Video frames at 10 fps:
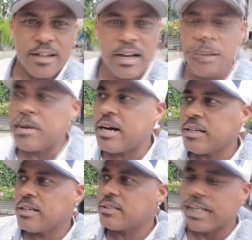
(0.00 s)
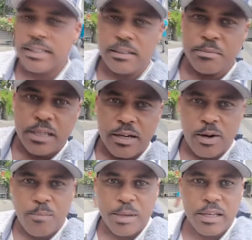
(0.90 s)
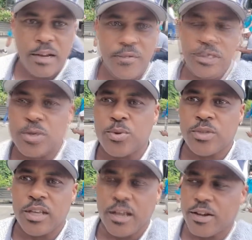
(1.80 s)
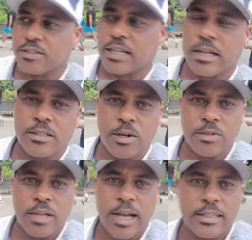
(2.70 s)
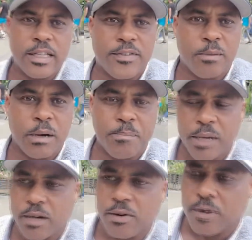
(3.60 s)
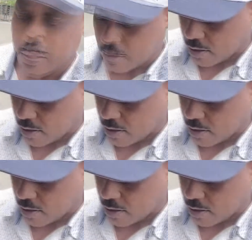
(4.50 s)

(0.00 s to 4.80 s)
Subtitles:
I'm out here in Santo Domingo, been here for 2 years. Like I told you guys, living on my Bitcoin.